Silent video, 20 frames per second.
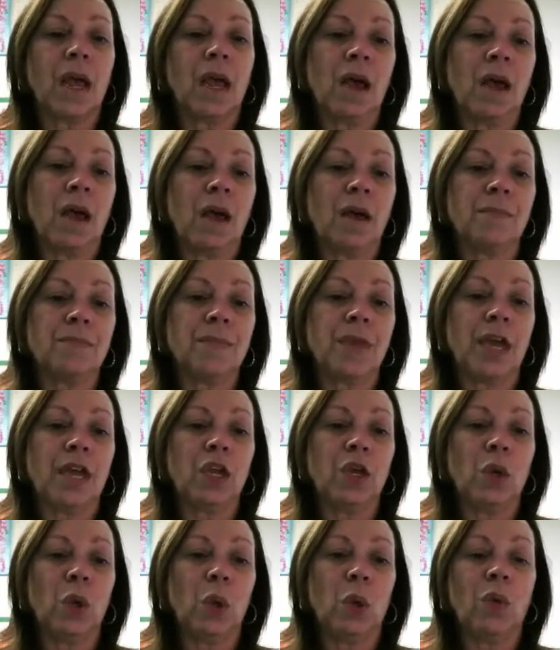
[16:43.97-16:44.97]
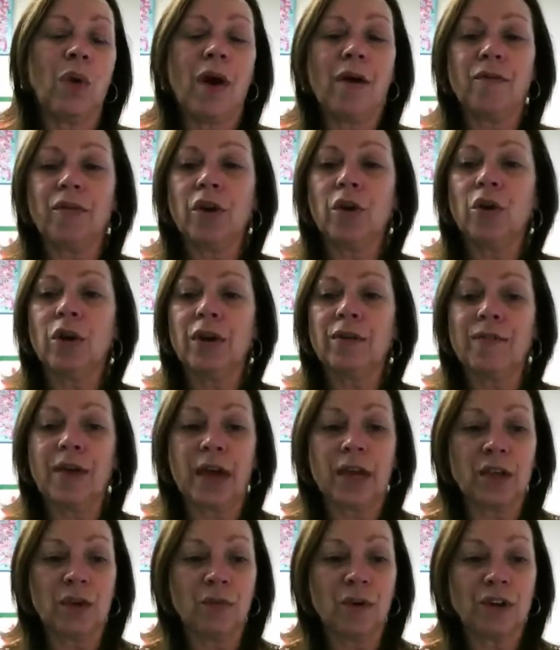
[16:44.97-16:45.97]
that you have a good
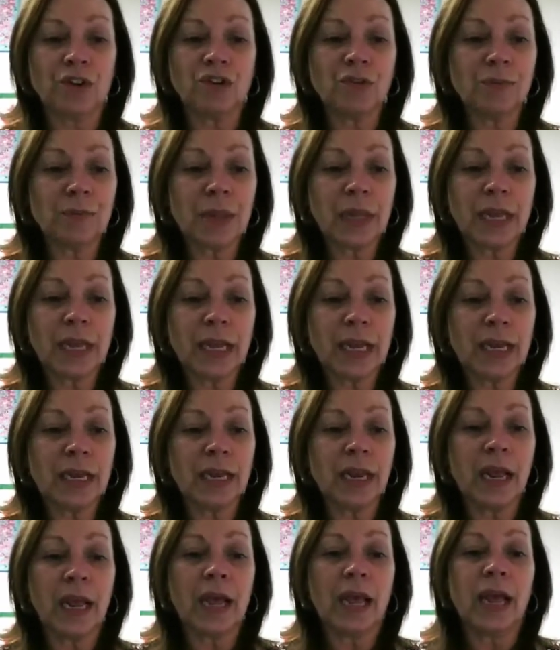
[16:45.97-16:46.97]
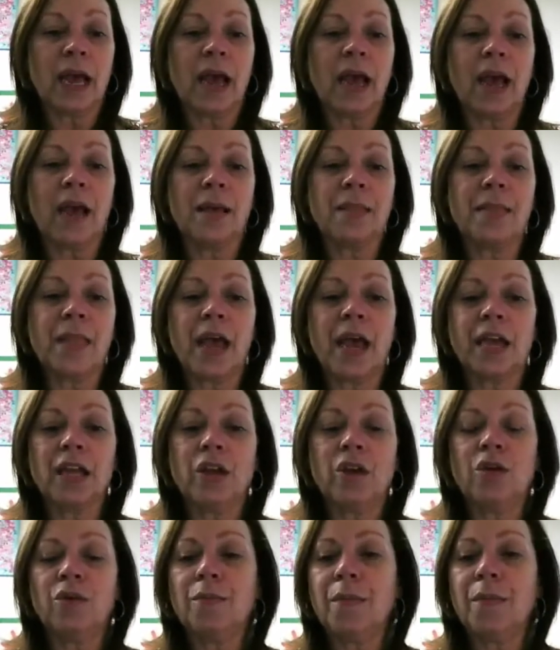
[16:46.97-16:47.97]
evacuation plan, and that
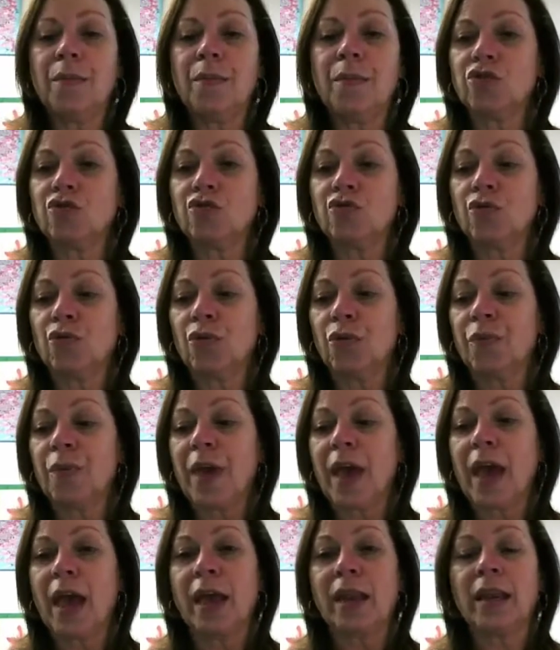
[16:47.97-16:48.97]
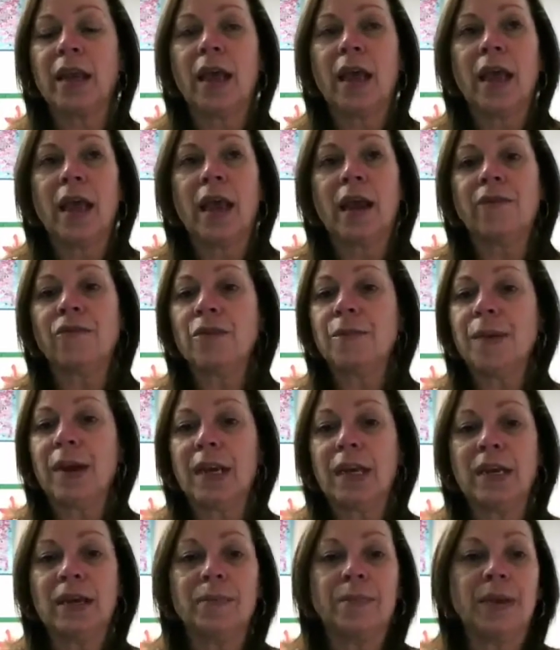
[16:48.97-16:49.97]
you make sure that
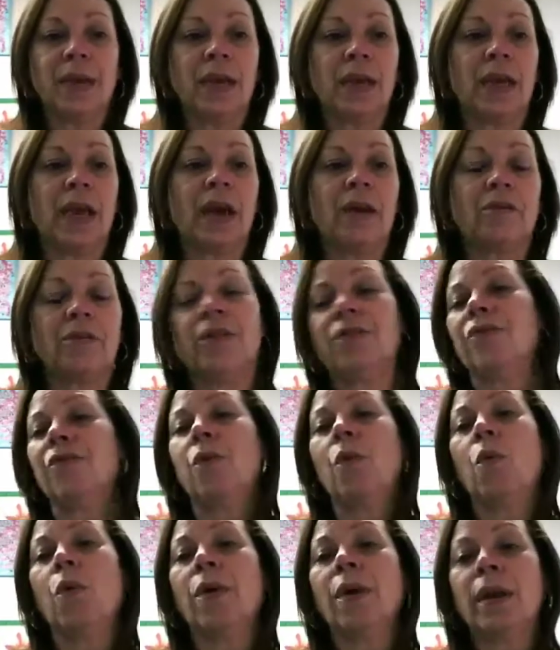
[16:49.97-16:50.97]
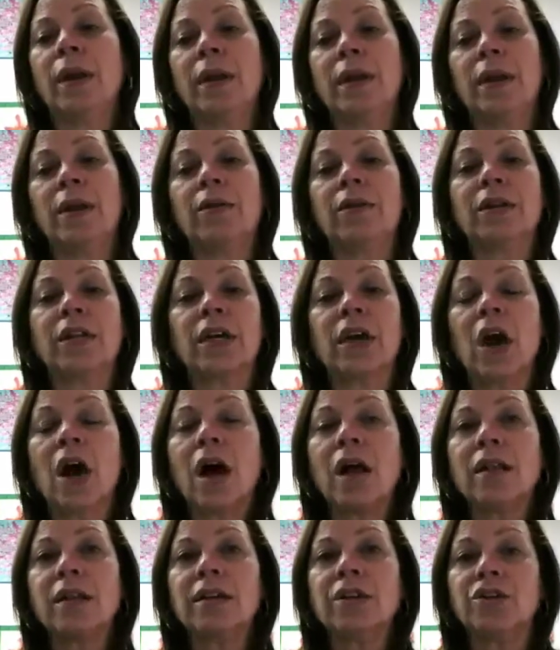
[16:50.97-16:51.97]
everybody can be accounted for. And here at the
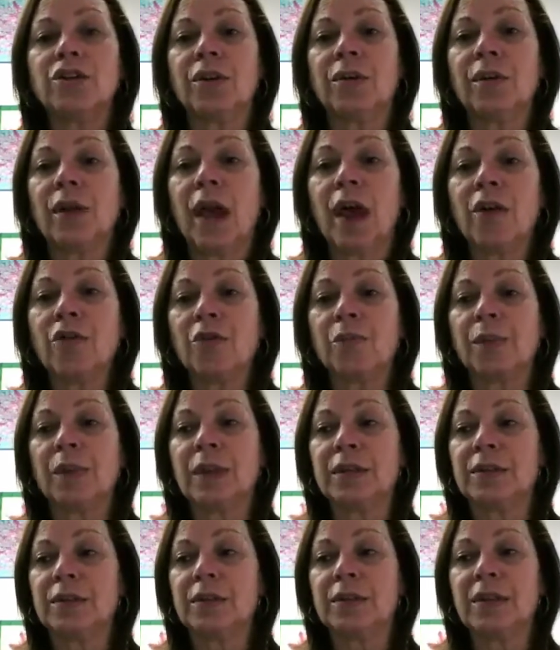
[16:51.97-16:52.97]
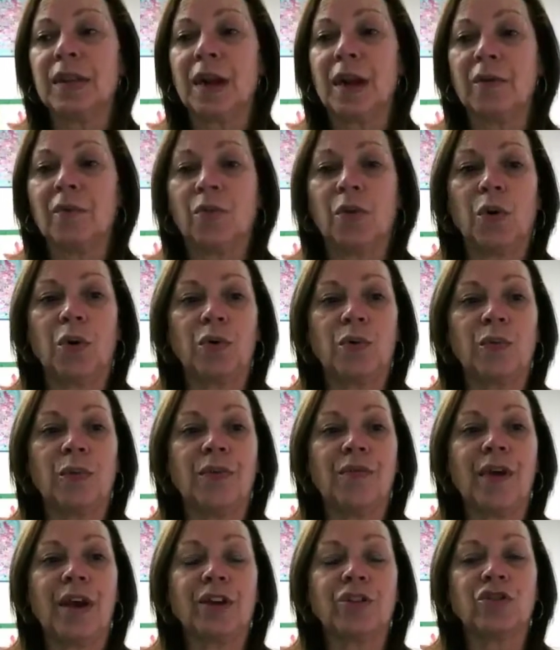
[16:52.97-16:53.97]
college and other places that I've worked,
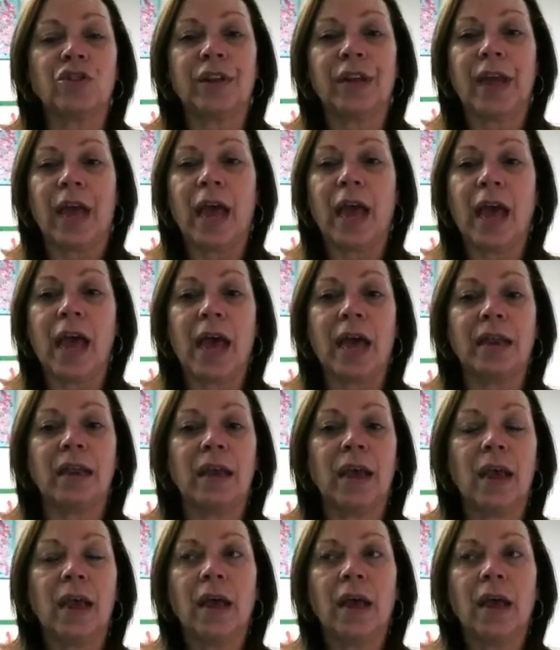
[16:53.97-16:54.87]
we've actually had